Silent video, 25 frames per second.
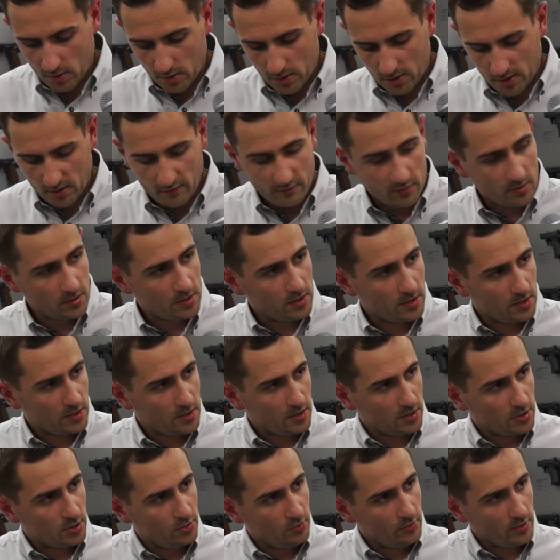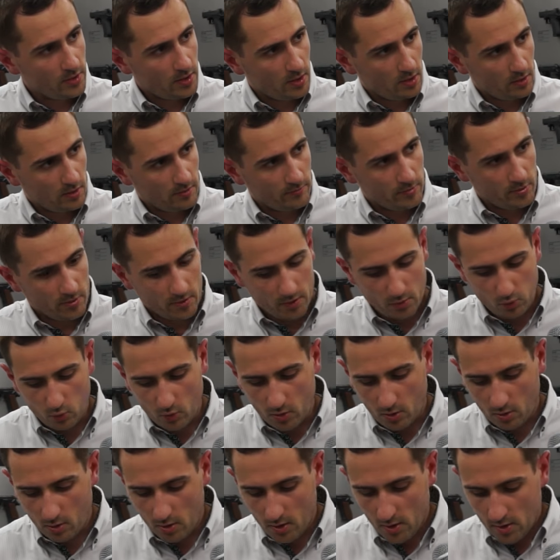7.62 caliber as
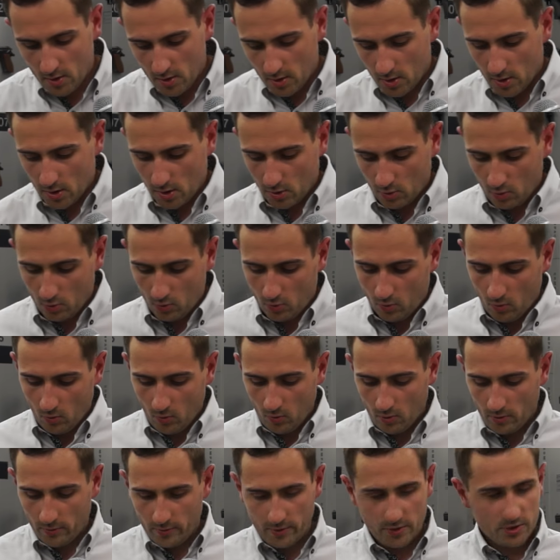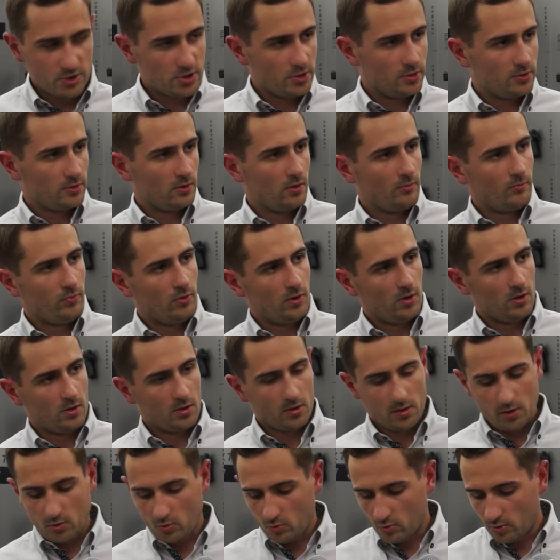well. So all the internal
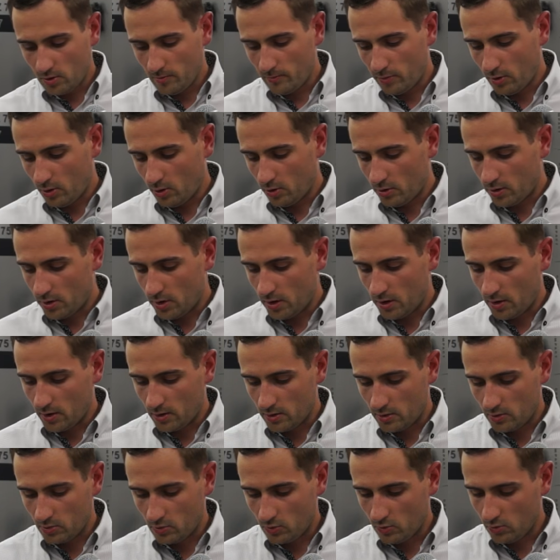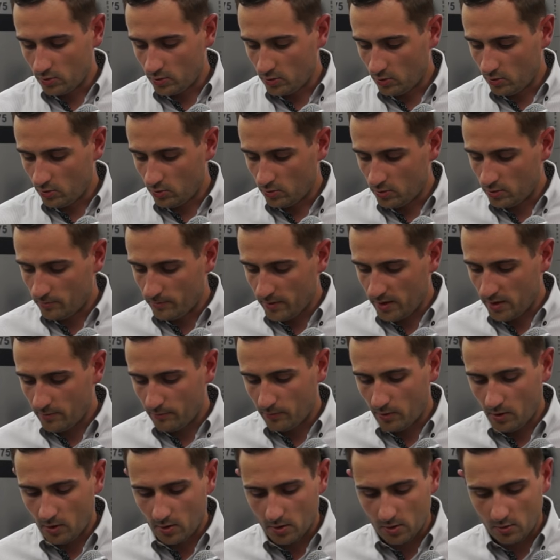parts, all the body, and all the main
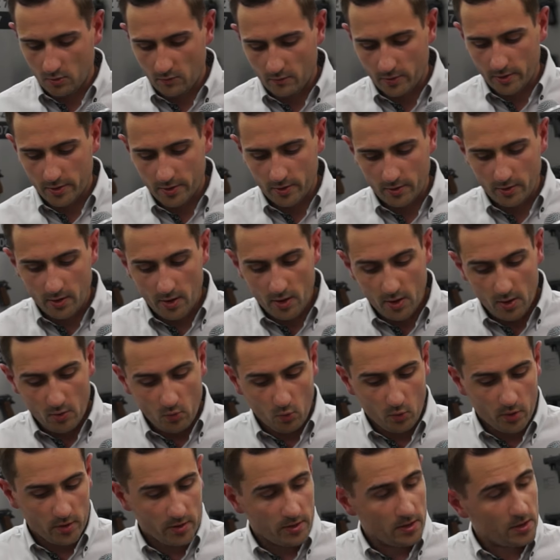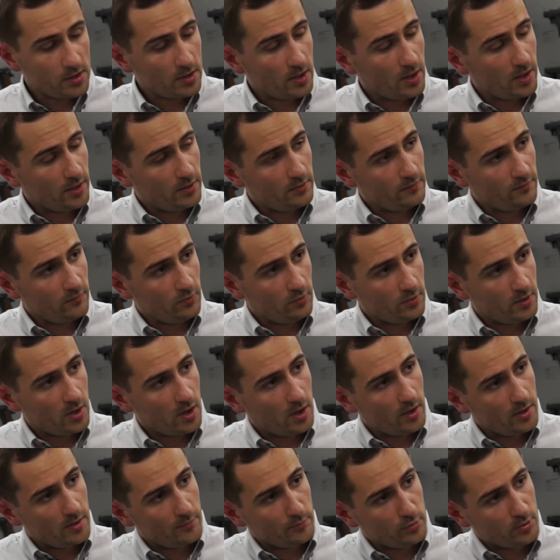parts over here were designed for a
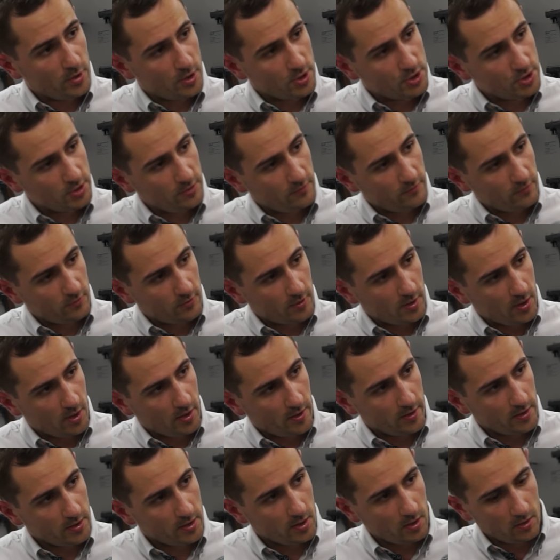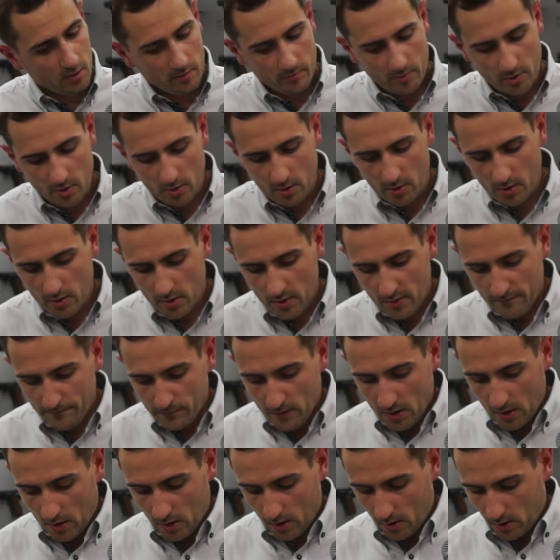higher pressure, for a higher caliber.
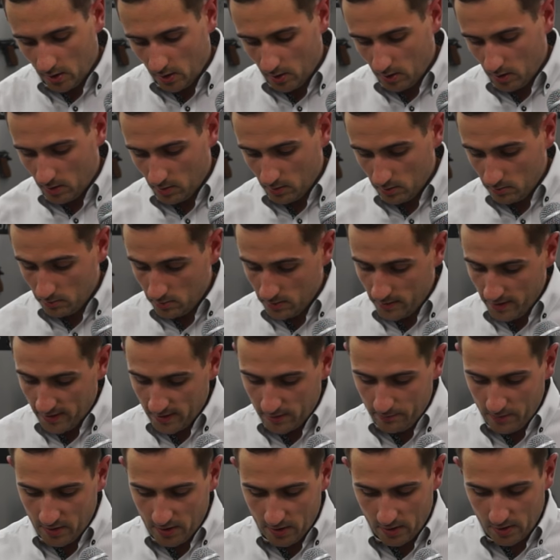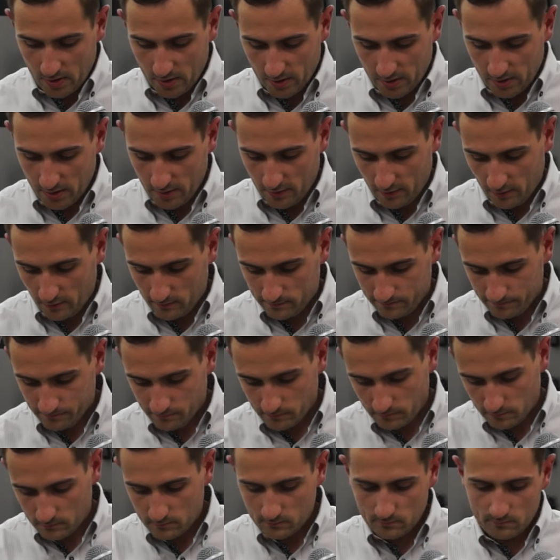That means that, you know,
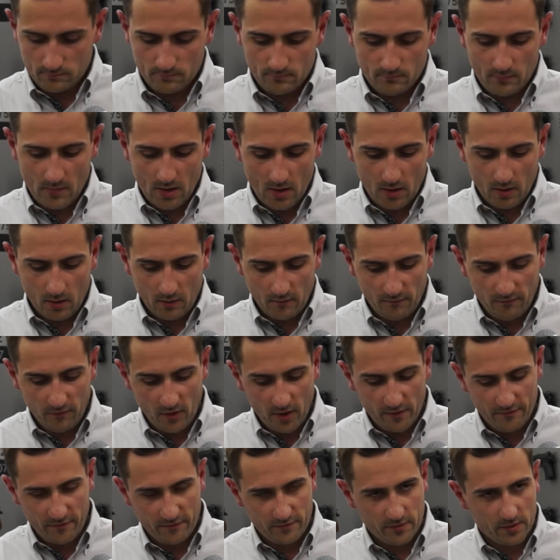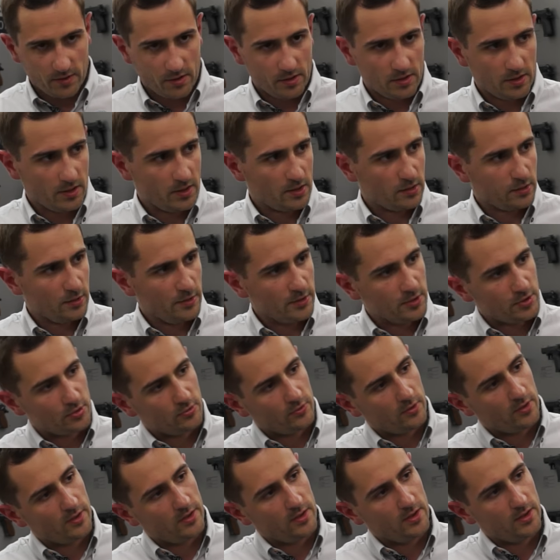5.56
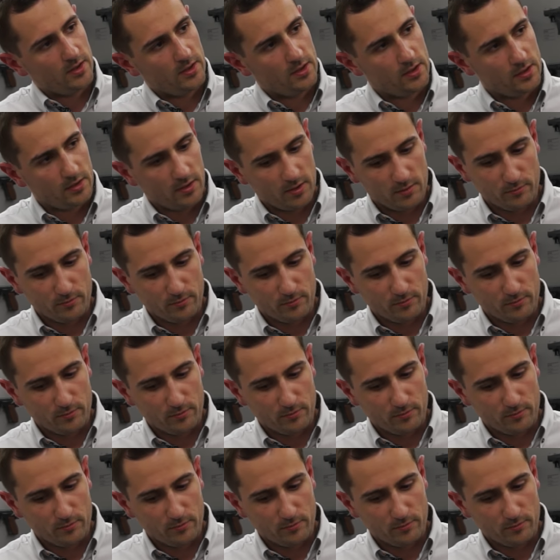literally it's an